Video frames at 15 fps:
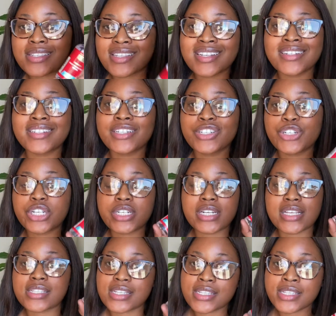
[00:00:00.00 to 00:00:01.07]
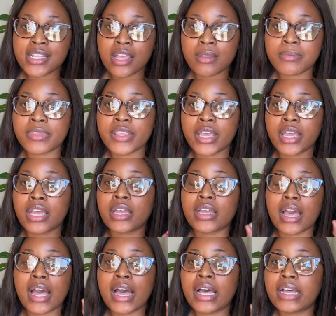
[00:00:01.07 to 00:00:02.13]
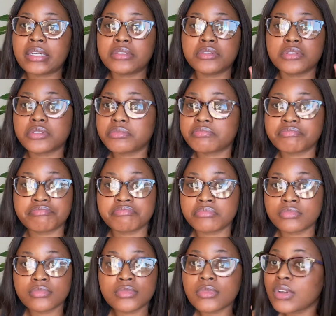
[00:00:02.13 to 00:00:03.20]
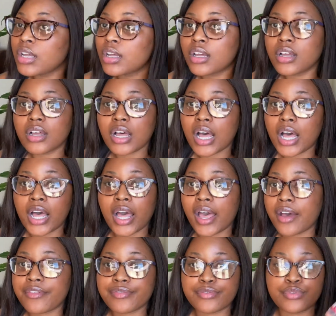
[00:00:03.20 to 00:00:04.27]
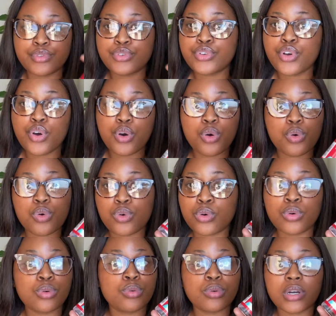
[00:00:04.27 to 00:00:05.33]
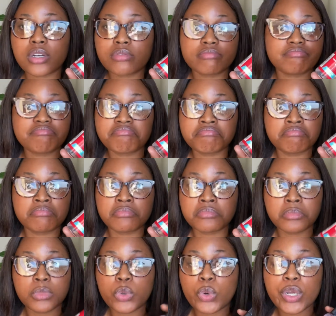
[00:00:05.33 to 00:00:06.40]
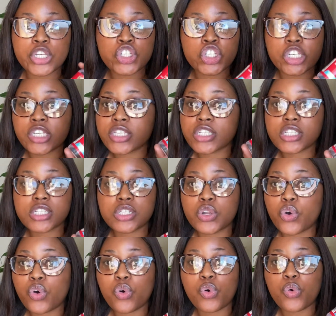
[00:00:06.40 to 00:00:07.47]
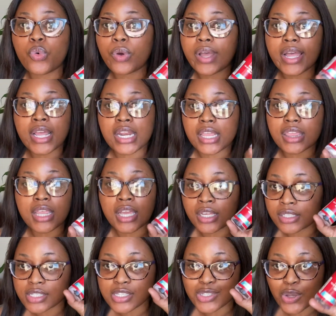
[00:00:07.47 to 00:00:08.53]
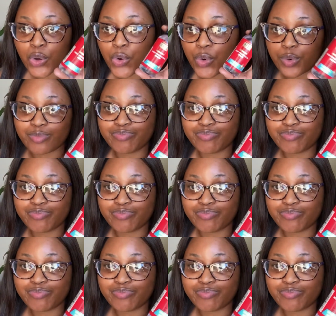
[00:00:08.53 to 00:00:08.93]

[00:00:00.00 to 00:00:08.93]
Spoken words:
It literally does the same thing and I have no questions, no anything. So